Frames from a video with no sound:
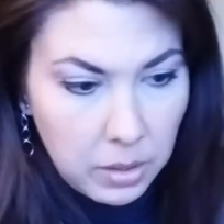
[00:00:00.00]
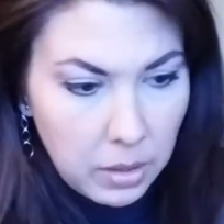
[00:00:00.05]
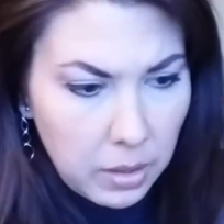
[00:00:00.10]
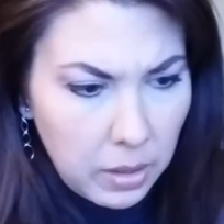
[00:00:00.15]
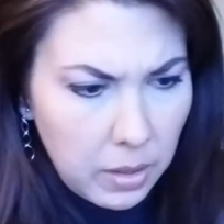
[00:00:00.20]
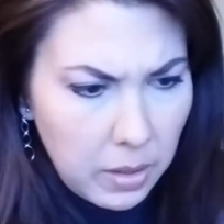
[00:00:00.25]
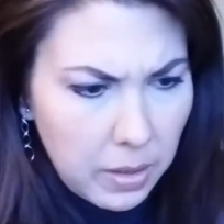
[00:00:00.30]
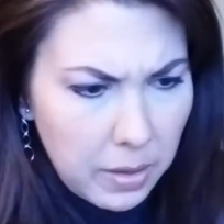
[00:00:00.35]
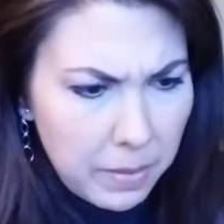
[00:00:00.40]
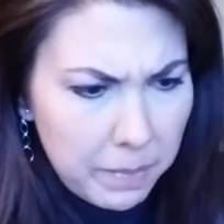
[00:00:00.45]

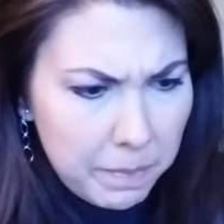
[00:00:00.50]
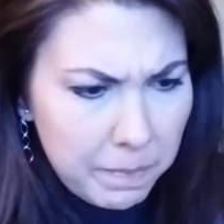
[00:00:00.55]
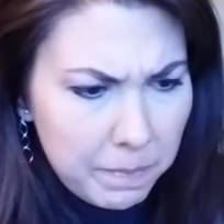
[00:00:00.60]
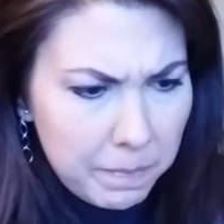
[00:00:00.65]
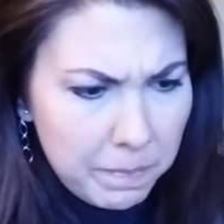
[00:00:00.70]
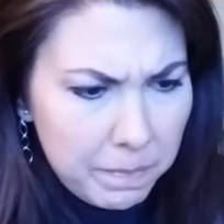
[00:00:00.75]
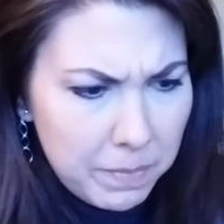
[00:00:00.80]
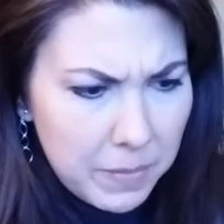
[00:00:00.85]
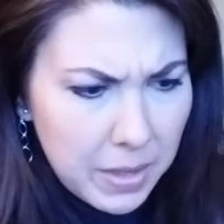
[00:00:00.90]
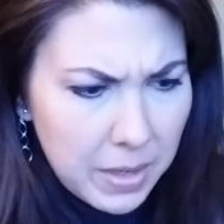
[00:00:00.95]

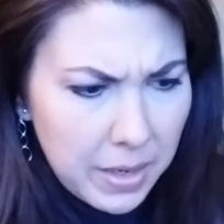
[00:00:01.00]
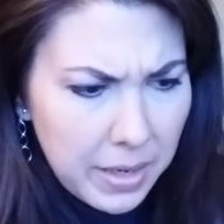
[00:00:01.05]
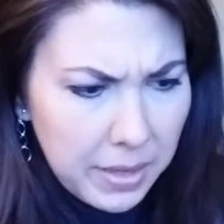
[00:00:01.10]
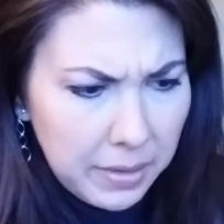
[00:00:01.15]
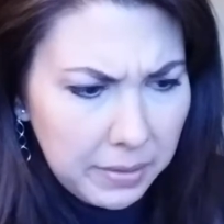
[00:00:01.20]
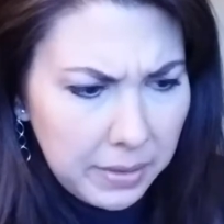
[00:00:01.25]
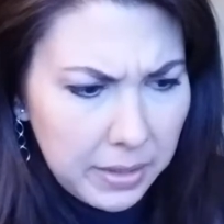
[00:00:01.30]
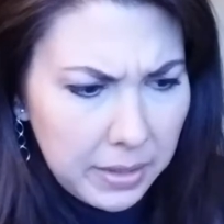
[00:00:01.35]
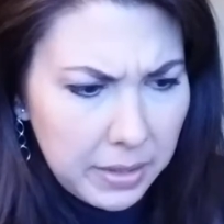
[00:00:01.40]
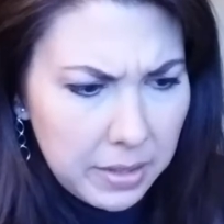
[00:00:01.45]
The High
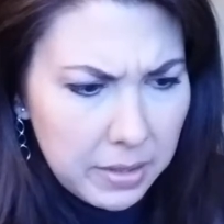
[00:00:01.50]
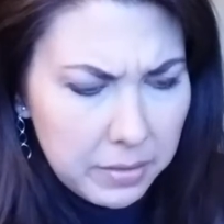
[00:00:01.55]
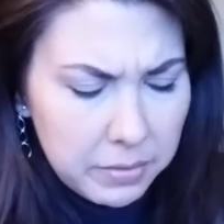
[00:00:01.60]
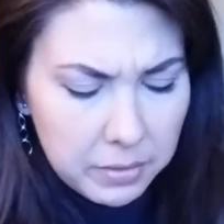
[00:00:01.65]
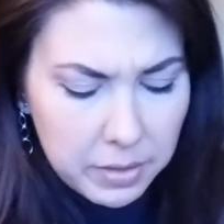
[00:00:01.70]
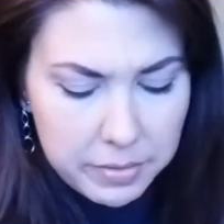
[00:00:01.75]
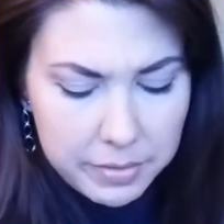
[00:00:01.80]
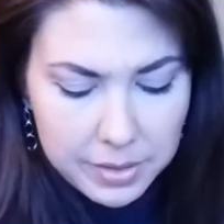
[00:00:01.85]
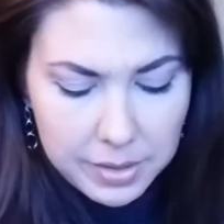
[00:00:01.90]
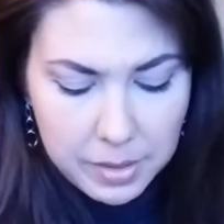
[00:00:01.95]
Lady of
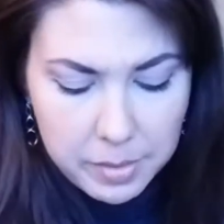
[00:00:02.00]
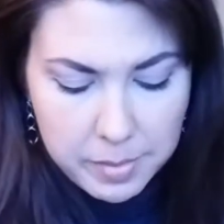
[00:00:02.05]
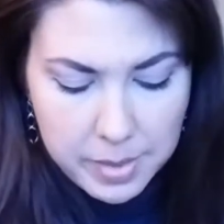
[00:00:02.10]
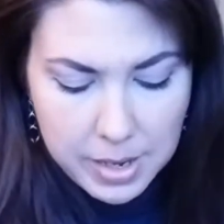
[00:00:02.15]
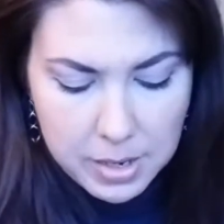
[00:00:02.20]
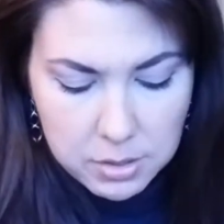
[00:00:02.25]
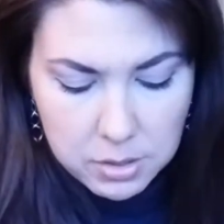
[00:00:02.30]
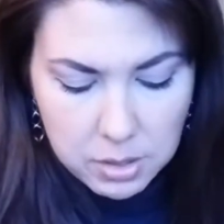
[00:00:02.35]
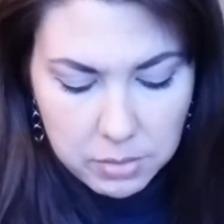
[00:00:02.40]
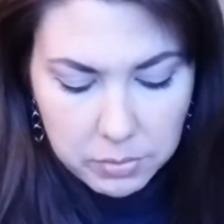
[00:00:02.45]
Love and
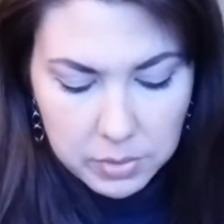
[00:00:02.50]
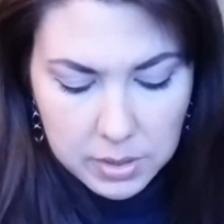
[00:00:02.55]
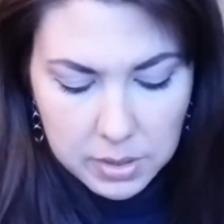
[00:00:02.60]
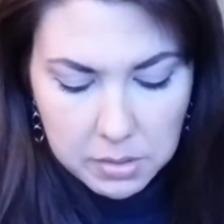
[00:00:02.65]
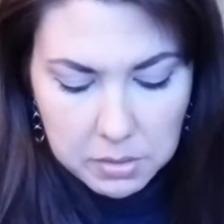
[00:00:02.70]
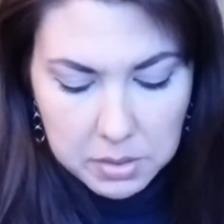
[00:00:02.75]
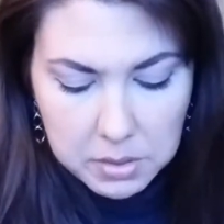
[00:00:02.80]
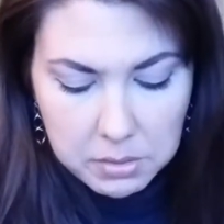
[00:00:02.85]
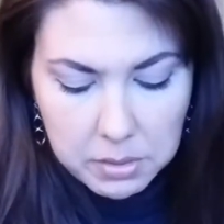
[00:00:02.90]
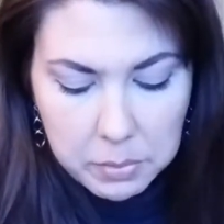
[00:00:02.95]
Compassion was
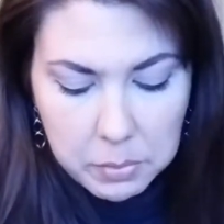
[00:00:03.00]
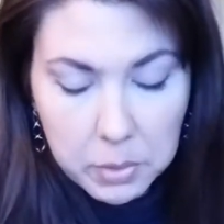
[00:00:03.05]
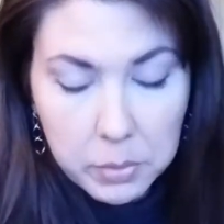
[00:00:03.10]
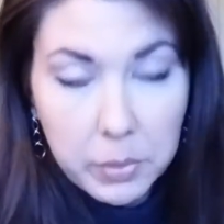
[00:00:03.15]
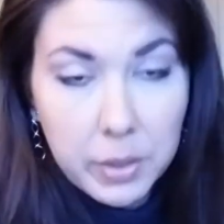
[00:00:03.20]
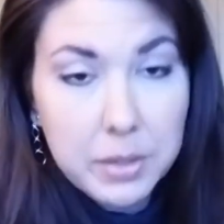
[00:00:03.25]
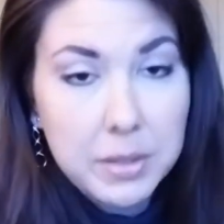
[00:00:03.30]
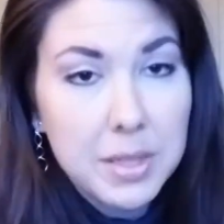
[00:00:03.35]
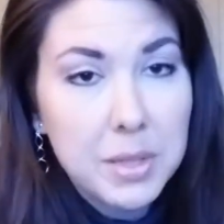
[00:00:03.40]
also number 1.